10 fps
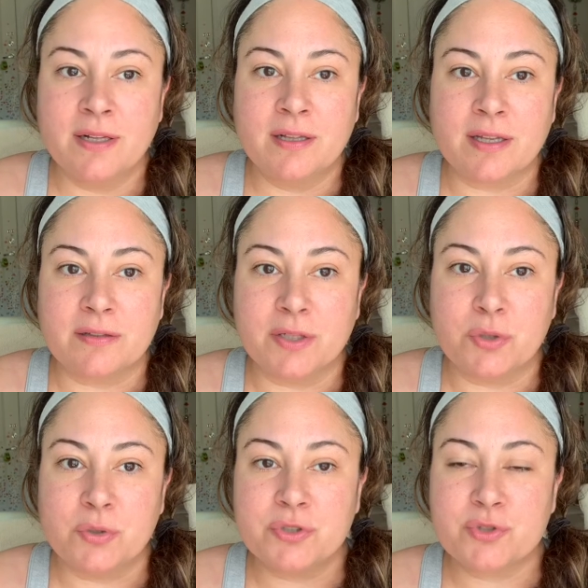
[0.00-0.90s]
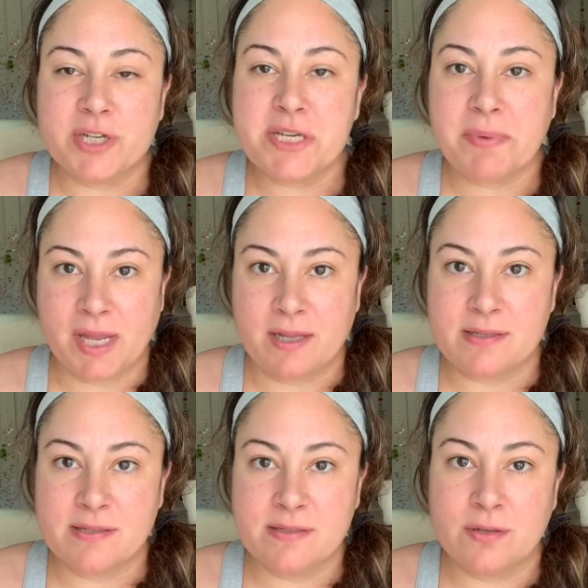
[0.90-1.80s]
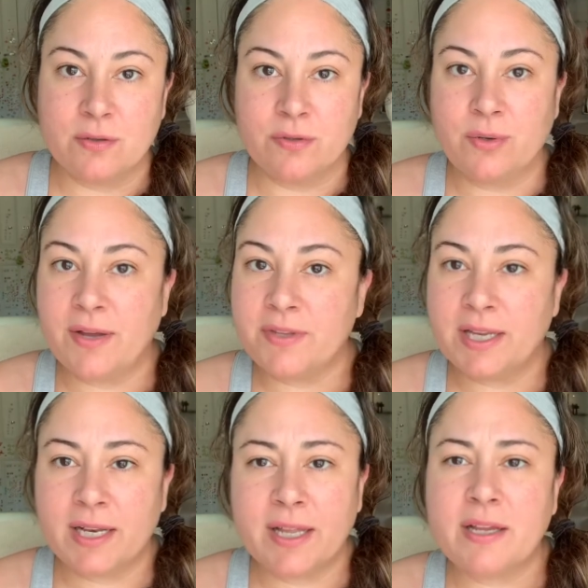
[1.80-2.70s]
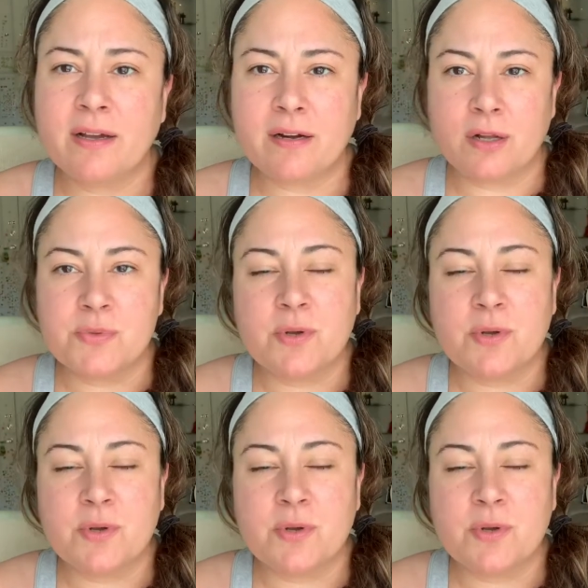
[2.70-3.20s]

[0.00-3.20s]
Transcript: like little stretchy pants. So you have to kind of like cut it up.